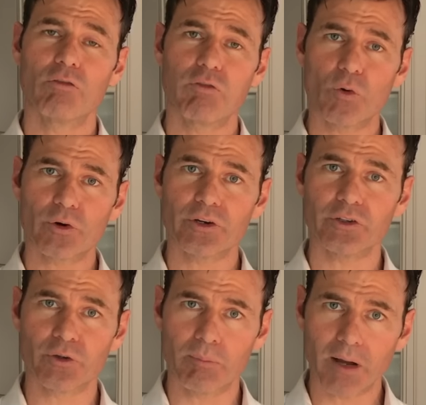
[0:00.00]
for
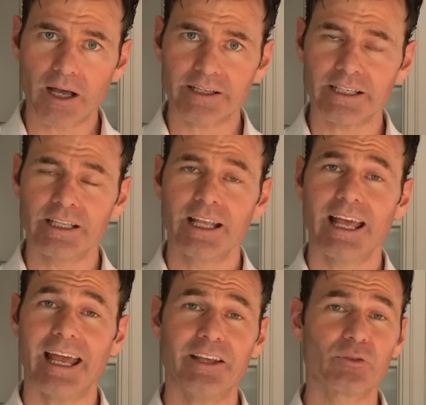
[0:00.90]
your body,
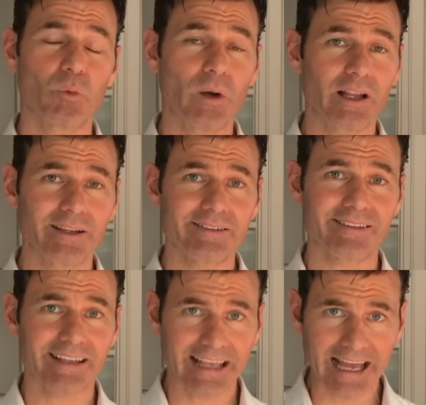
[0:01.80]
as well as
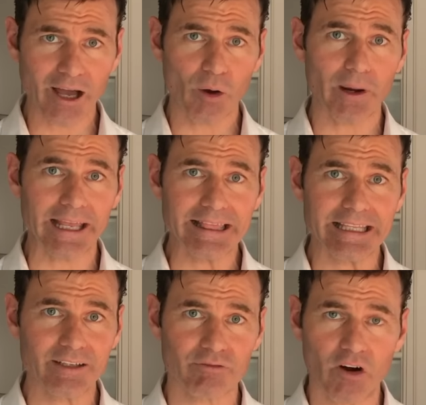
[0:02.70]
the cow and
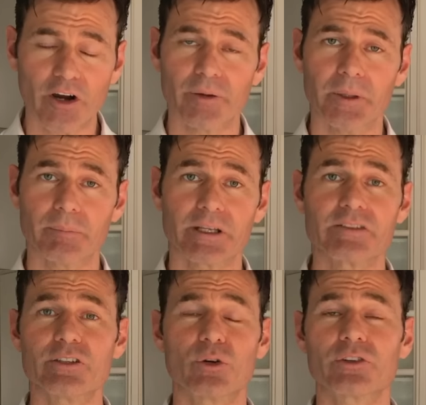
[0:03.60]
the environment,
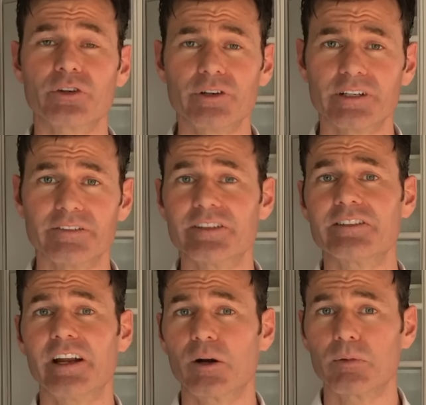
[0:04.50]
because the alternative is
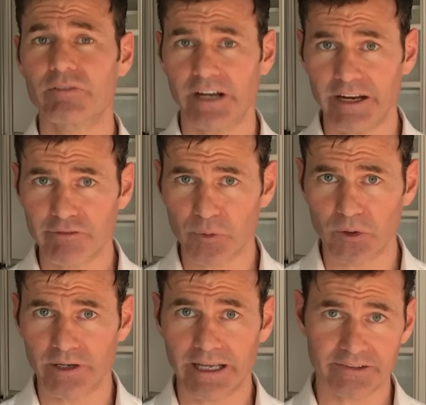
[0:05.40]
terrible for
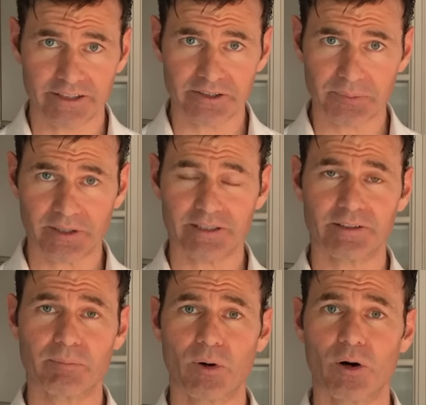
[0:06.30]
everyone, as I explained
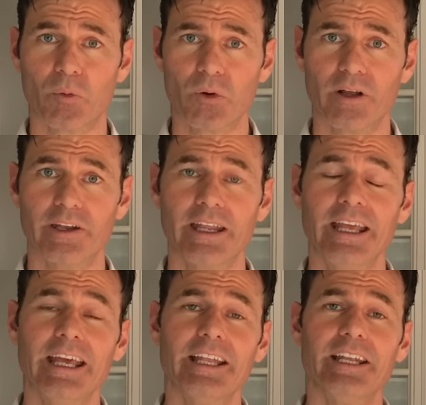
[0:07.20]
in part one.
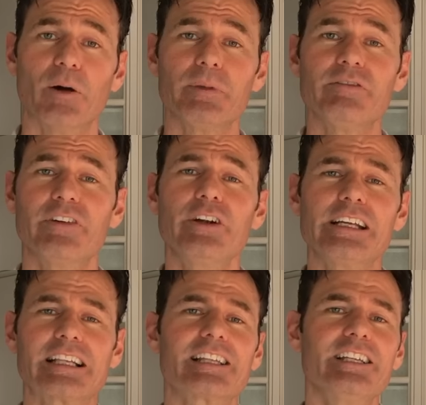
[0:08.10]
Now, be very
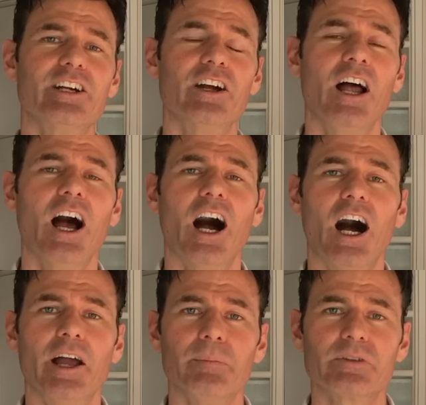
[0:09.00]
clear,
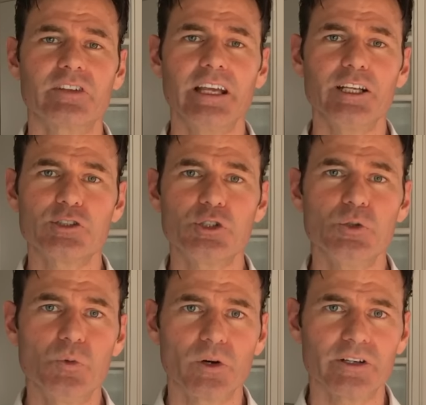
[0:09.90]
I'm saying
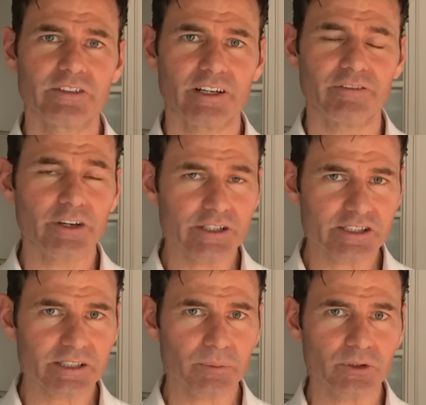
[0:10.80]
2 words that are very
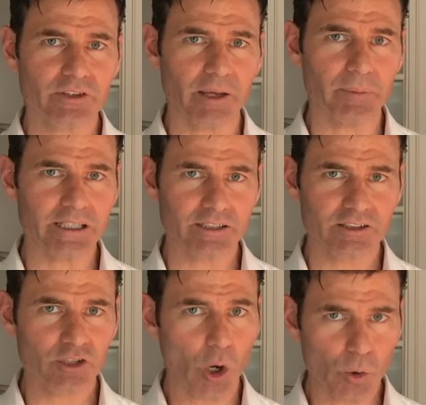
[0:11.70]
similar that
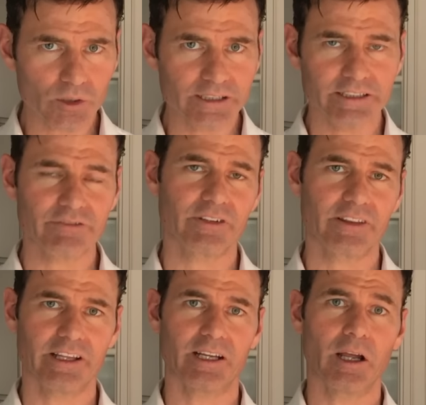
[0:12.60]
mean totally different
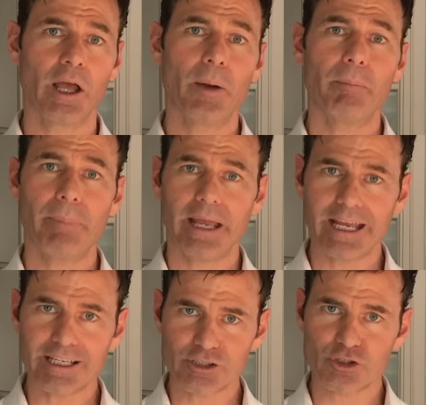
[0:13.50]
thing.
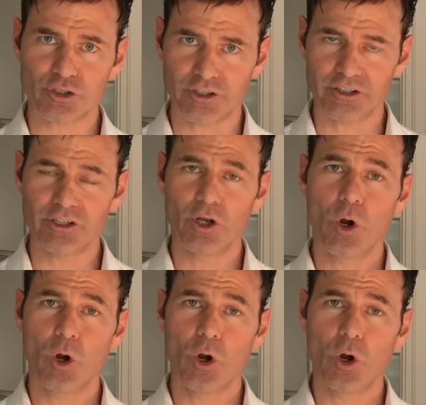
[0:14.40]
Pastured